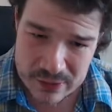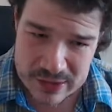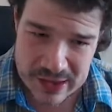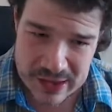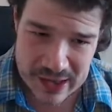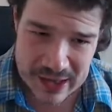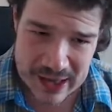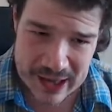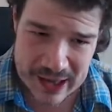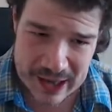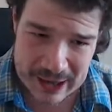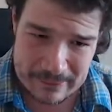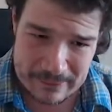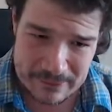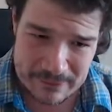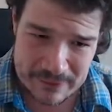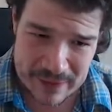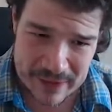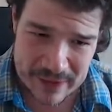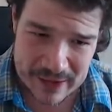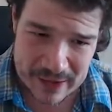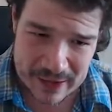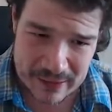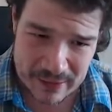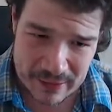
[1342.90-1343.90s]
Name for
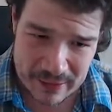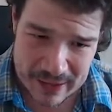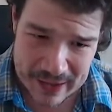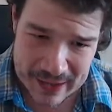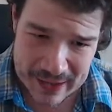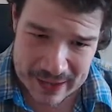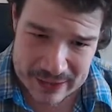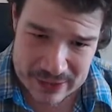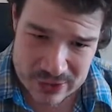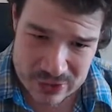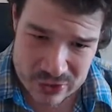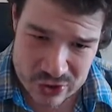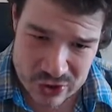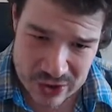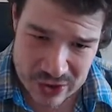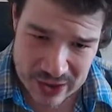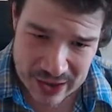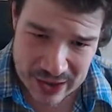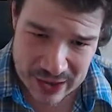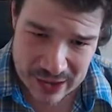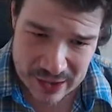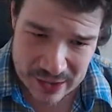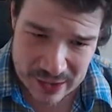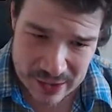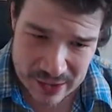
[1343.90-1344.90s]
that guy,
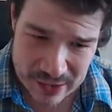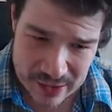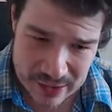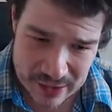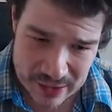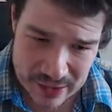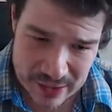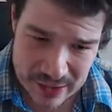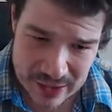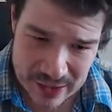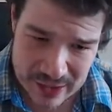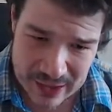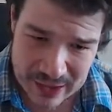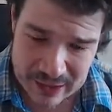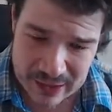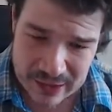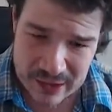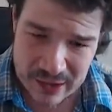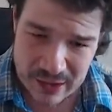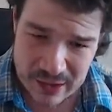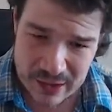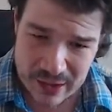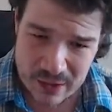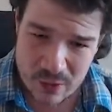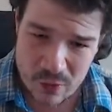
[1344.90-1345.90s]
NG. And
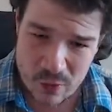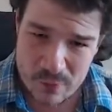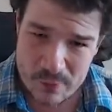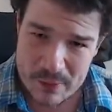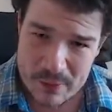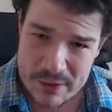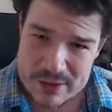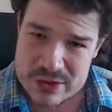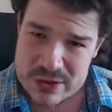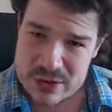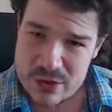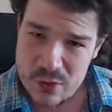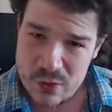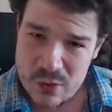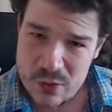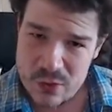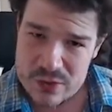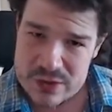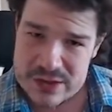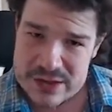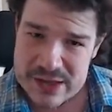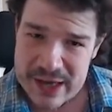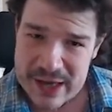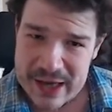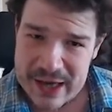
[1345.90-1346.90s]
Kirk almost
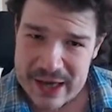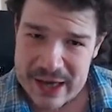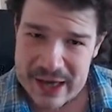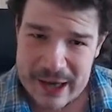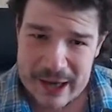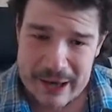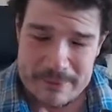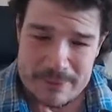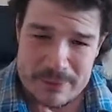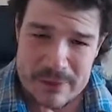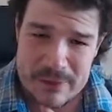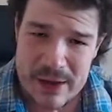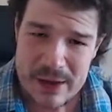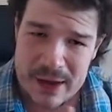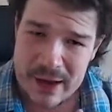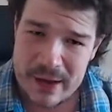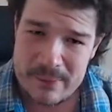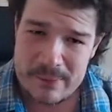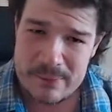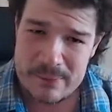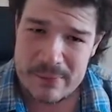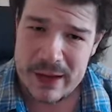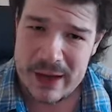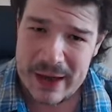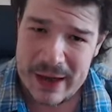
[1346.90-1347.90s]
scores there. Yeah,
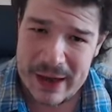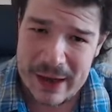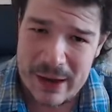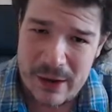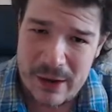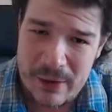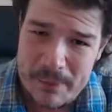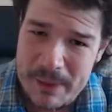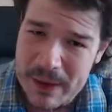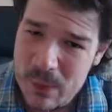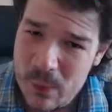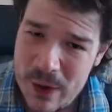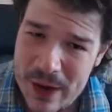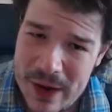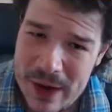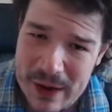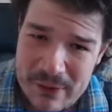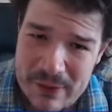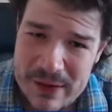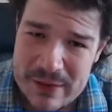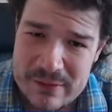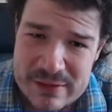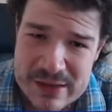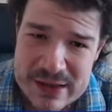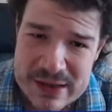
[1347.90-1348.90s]
I'm a little bit
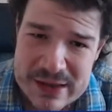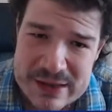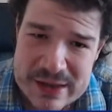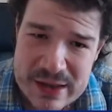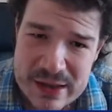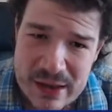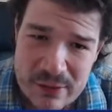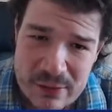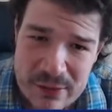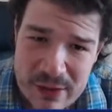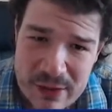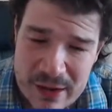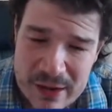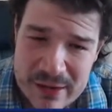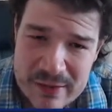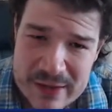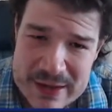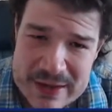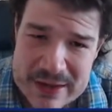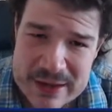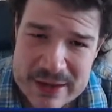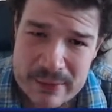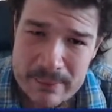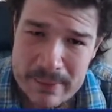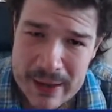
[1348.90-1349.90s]
wary of this. I don't like
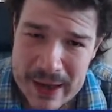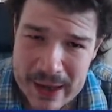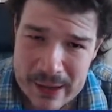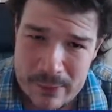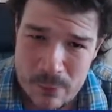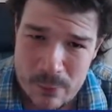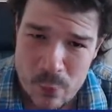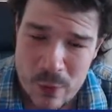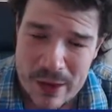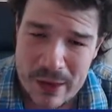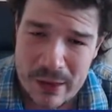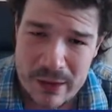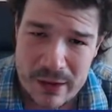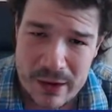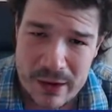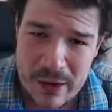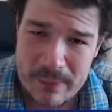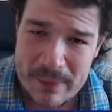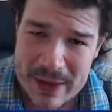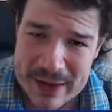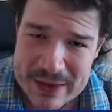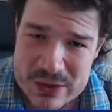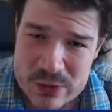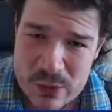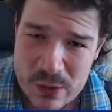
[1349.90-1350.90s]
this. I may well go
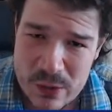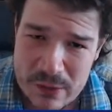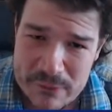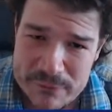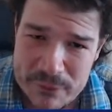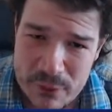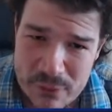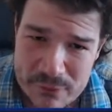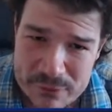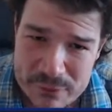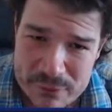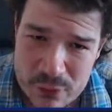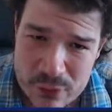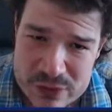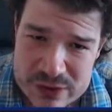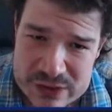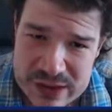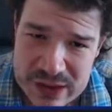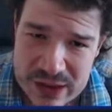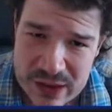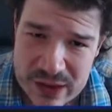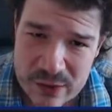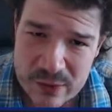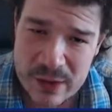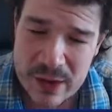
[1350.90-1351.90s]
back to our
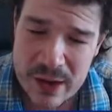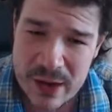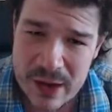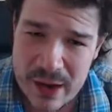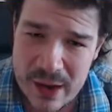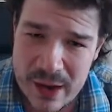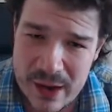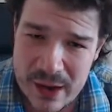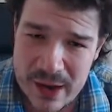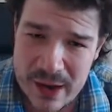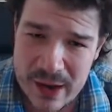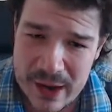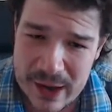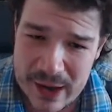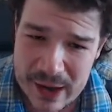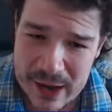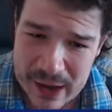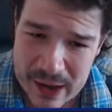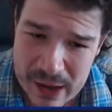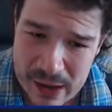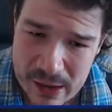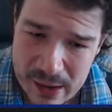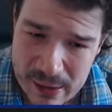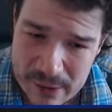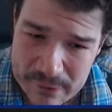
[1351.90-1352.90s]
4-4-2 at
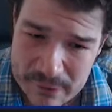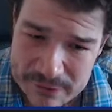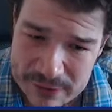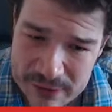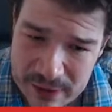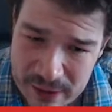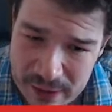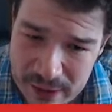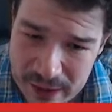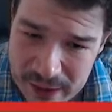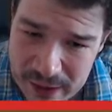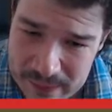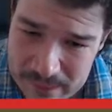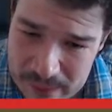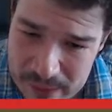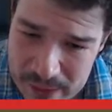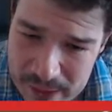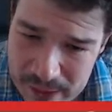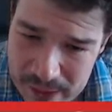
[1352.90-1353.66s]
half time.